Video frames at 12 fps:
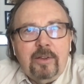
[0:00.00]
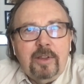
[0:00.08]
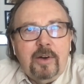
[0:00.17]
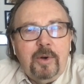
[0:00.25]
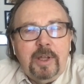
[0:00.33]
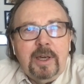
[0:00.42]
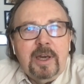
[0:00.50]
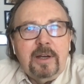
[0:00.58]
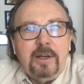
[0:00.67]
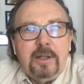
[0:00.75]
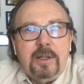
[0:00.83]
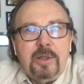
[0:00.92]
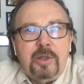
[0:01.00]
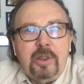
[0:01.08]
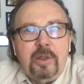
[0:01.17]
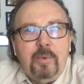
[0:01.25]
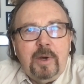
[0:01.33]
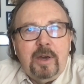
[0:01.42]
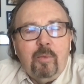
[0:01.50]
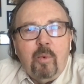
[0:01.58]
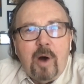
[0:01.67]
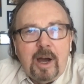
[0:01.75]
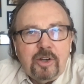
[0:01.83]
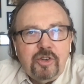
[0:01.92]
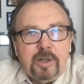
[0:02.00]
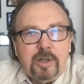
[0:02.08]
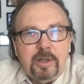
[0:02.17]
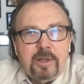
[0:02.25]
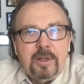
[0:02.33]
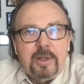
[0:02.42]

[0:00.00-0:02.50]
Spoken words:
downloading it so that we can watch it